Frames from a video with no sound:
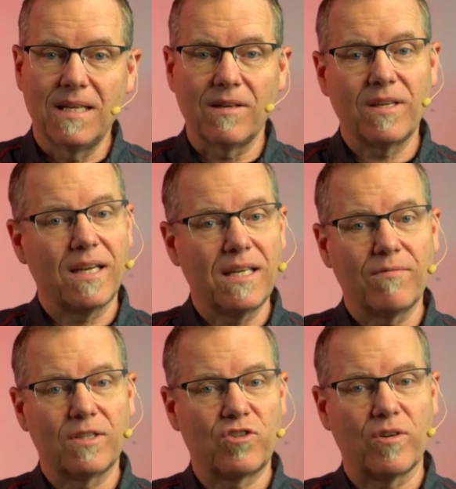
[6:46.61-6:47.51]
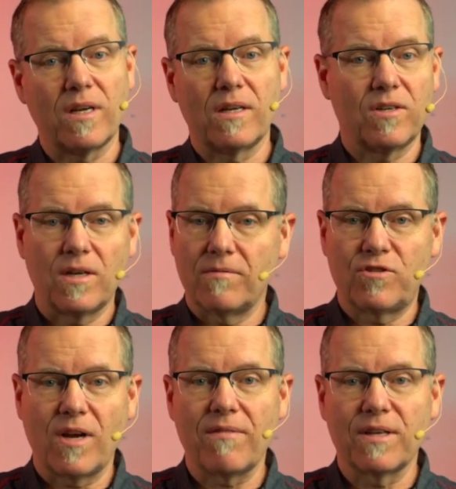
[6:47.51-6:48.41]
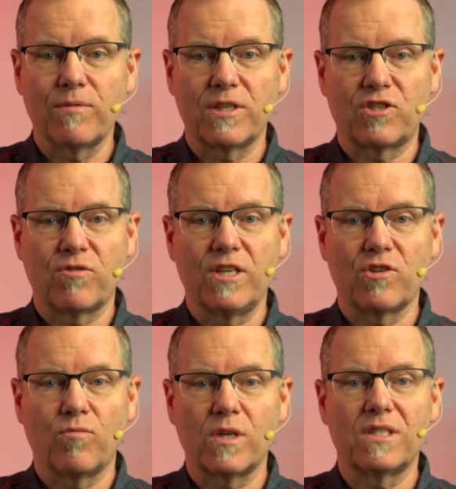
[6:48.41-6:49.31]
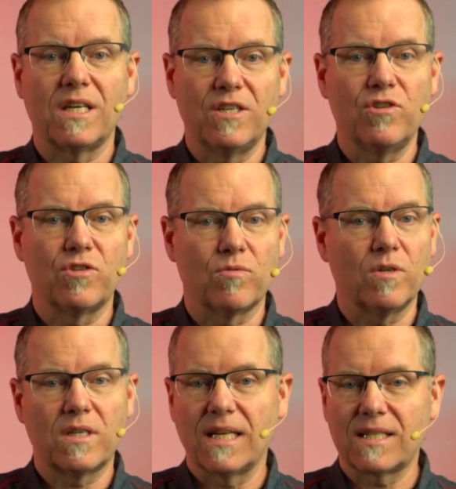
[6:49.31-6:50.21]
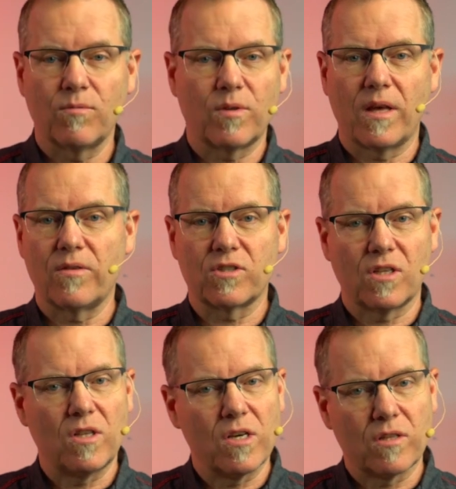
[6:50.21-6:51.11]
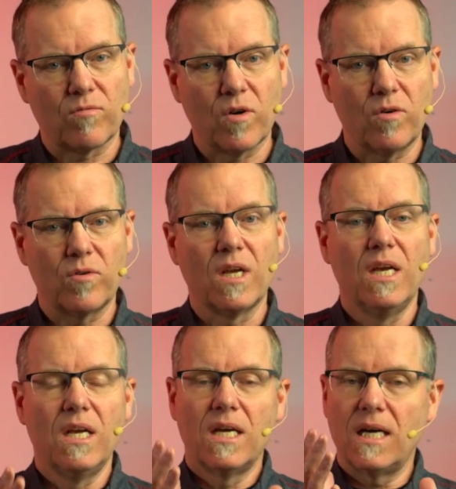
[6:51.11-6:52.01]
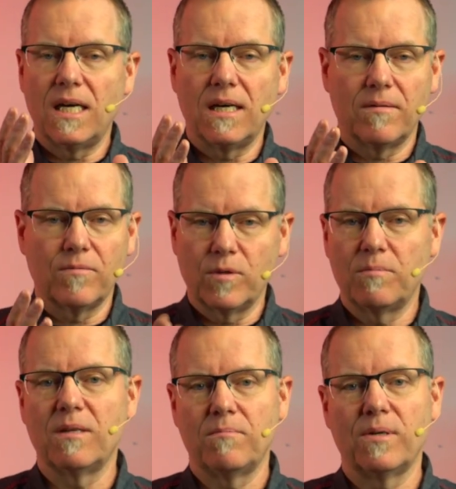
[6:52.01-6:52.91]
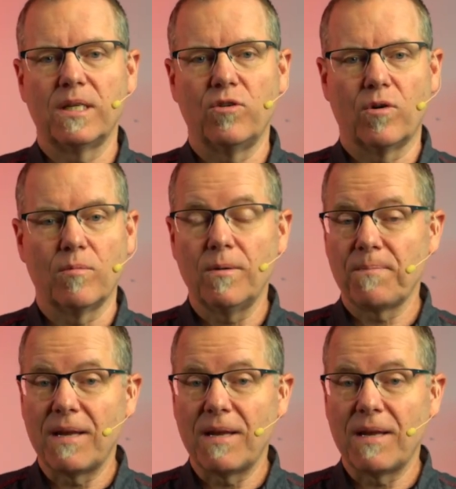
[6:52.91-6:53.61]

Now, the idea of, a tra- of traveling with a stranger wasn't unusual. Connecting with others along the road uh, would have been pretty normal.